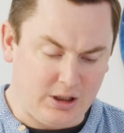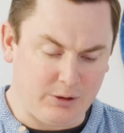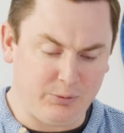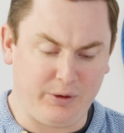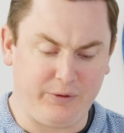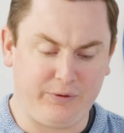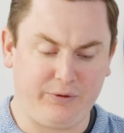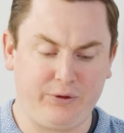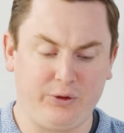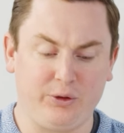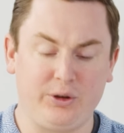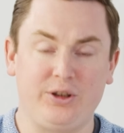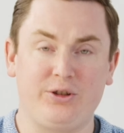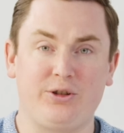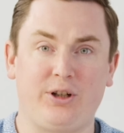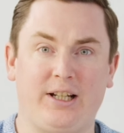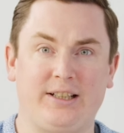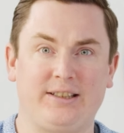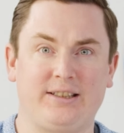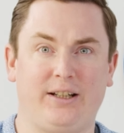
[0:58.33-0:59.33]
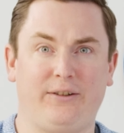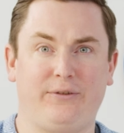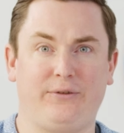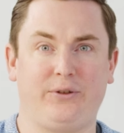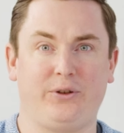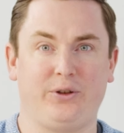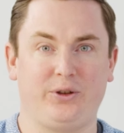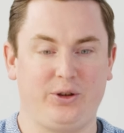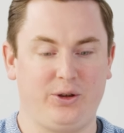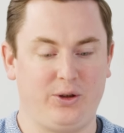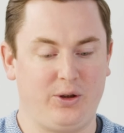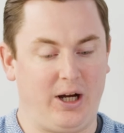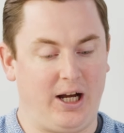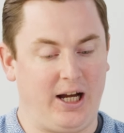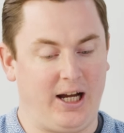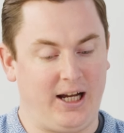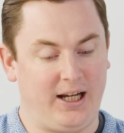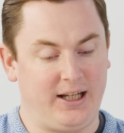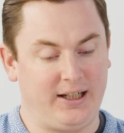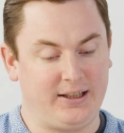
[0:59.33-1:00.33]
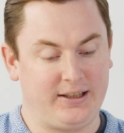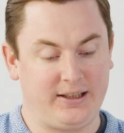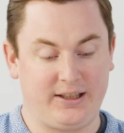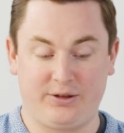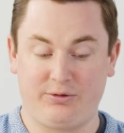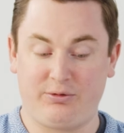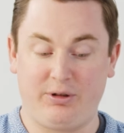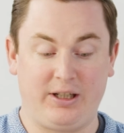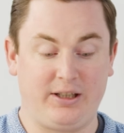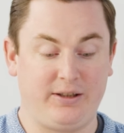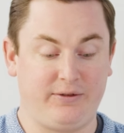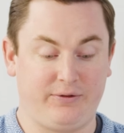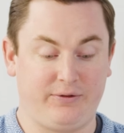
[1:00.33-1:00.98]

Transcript: We've fully dressed that for you and it's ready